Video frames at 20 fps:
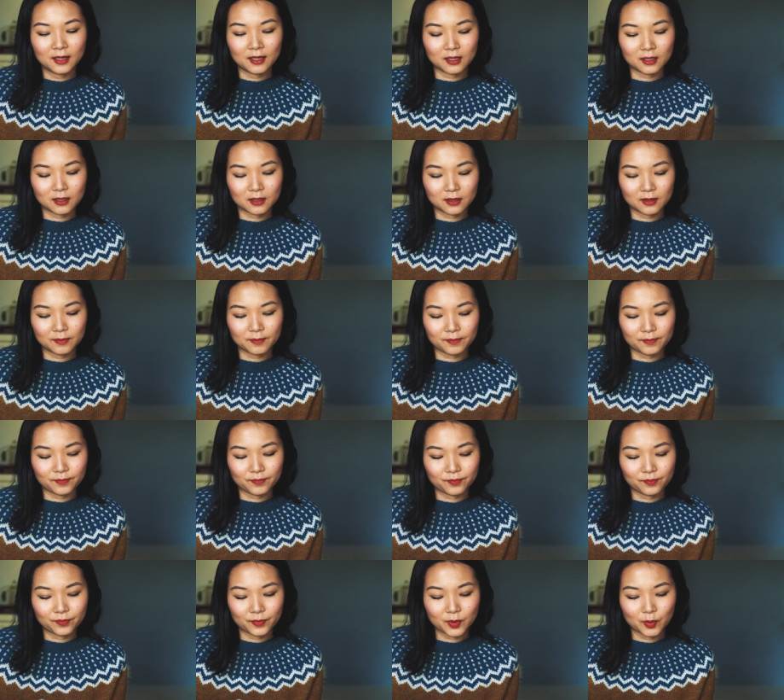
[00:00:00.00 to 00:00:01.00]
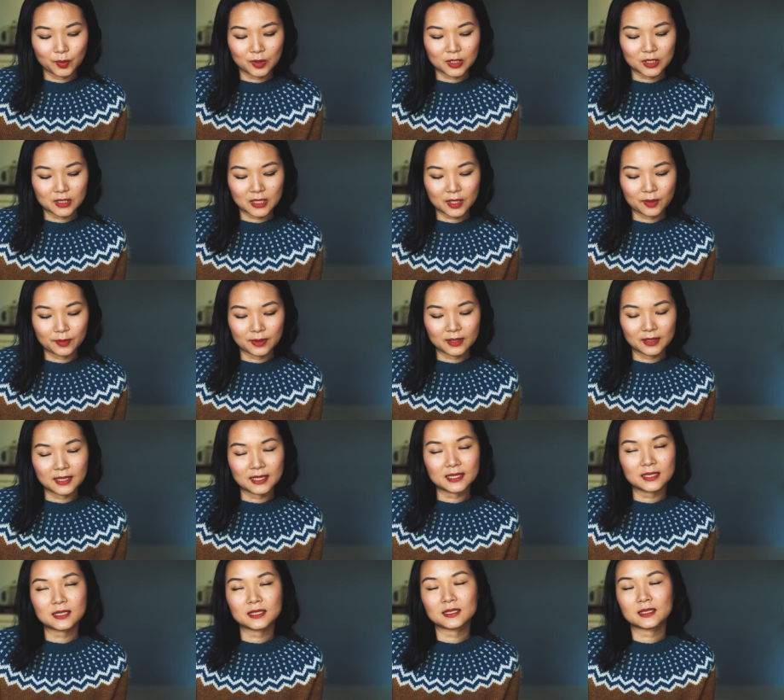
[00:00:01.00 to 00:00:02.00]
um, which they
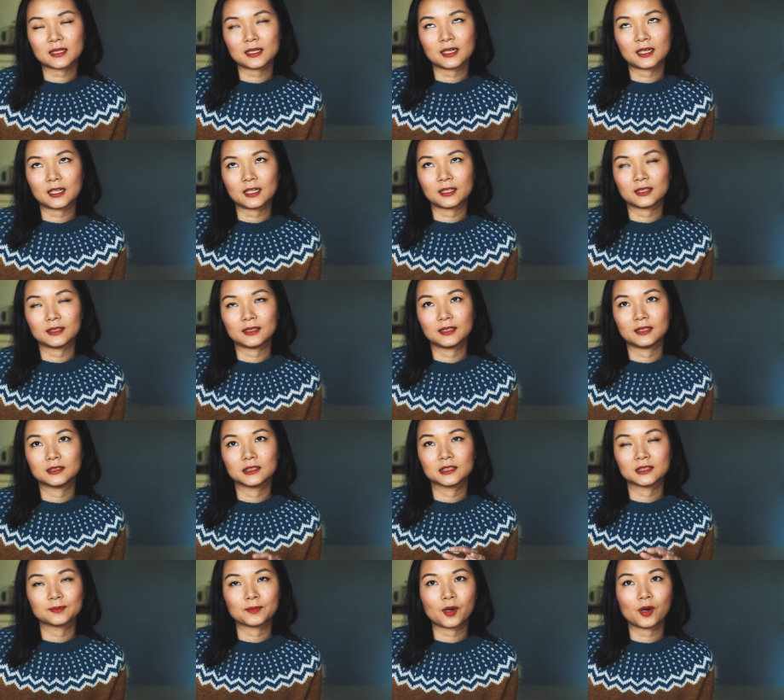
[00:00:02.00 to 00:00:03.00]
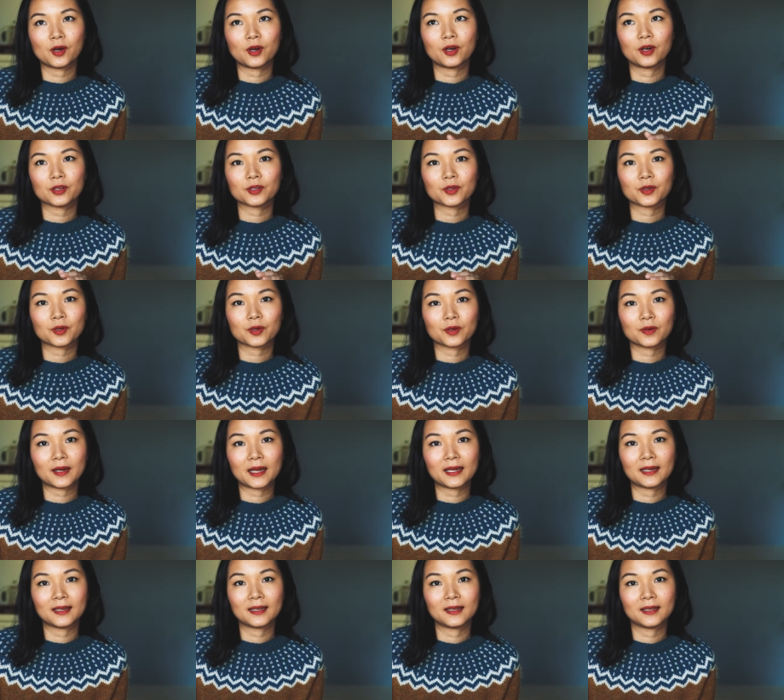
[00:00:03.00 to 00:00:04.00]
released uh, a small
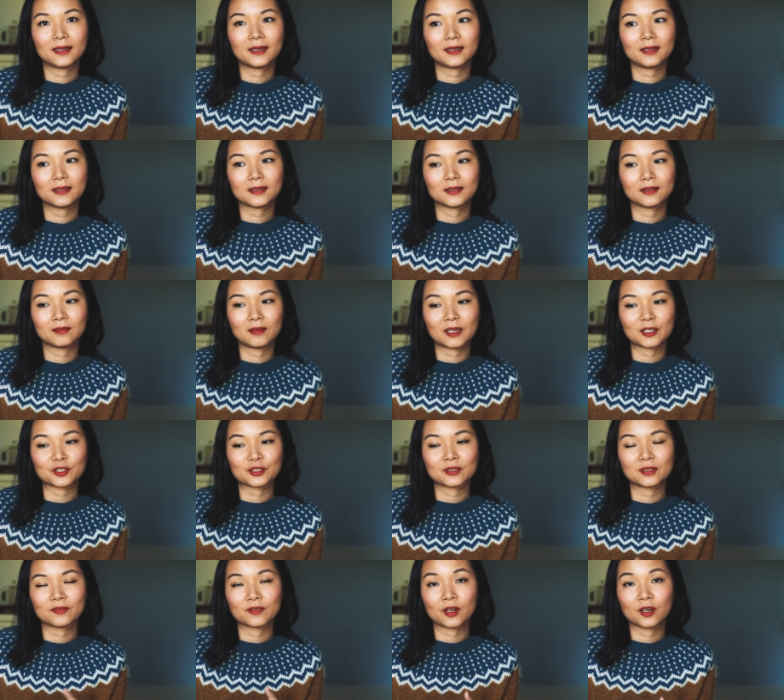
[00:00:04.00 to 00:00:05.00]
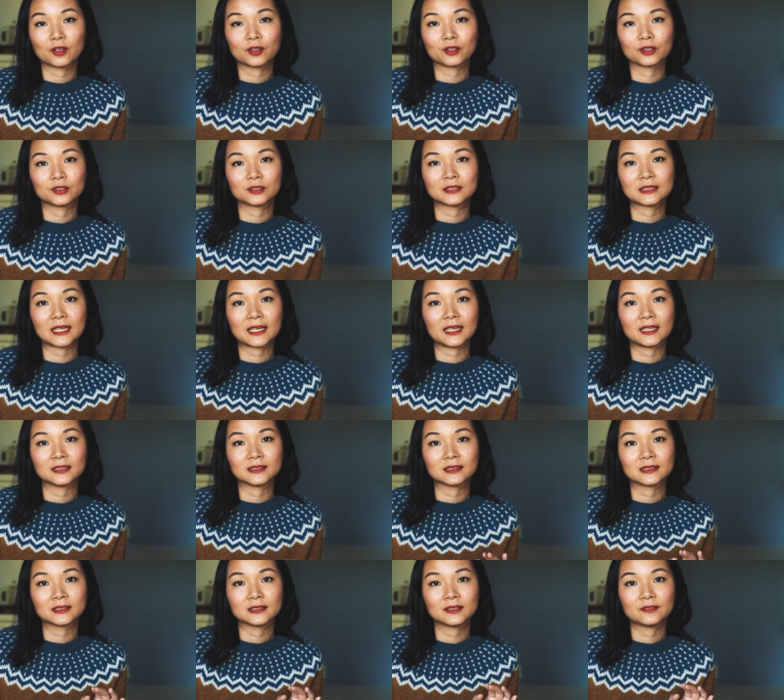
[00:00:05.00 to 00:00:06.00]
curated collection of colors
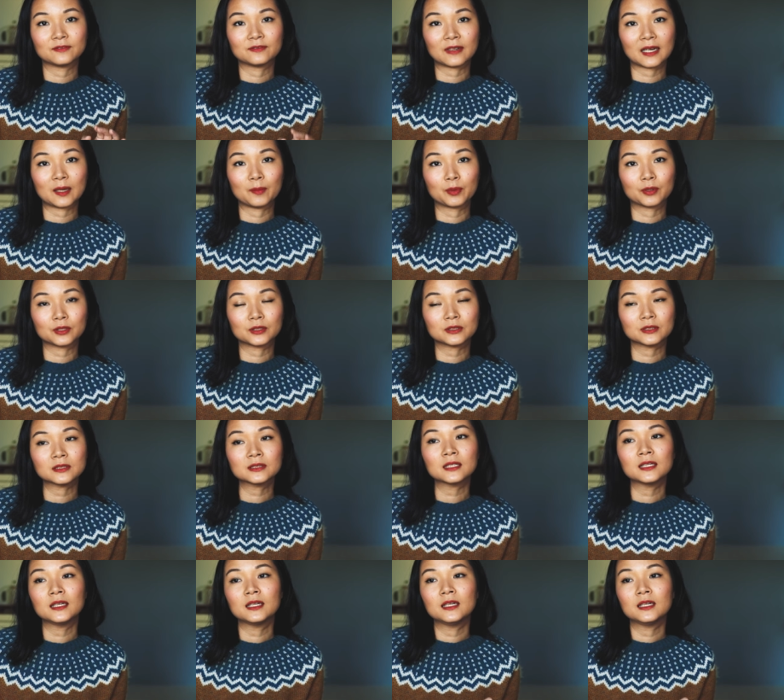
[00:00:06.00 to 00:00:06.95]
and fibers.